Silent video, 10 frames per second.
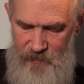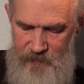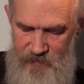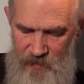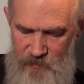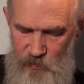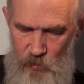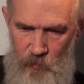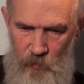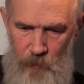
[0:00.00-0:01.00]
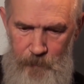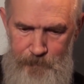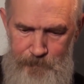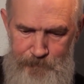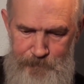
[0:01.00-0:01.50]
taking lead
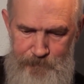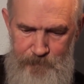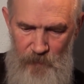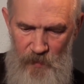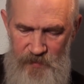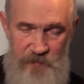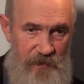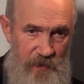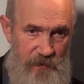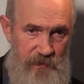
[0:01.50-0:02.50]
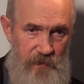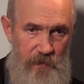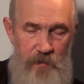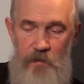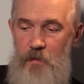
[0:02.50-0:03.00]
and its alloys as
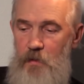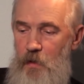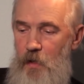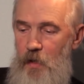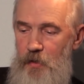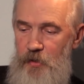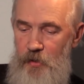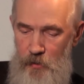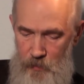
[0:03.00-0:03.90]
a